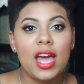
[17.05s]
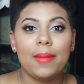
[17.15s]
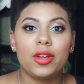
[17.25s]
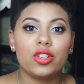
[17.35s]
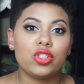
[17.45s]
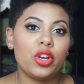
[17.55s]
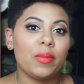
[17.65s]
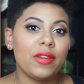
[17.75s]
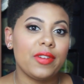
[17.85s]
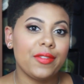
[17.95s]
I'm going to show you
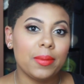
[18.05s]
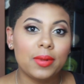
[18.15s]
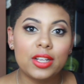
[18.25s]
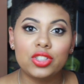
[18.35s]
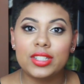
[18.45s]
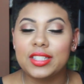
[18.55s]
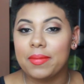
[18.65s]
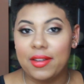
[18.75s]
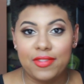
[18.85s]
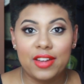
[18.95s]
my favorite blushes and
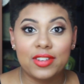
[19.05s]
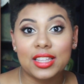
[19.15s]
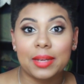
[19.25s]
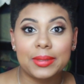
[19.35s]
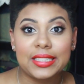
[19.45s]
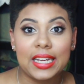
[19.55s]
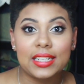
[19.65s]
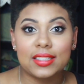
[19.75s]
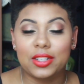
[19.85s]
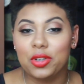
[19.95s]
my favorite
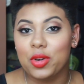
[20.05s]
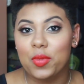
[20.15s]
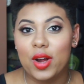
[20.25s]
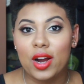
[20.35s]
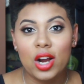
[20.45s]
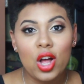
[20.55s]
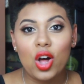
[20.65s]
lipsticks that you can wear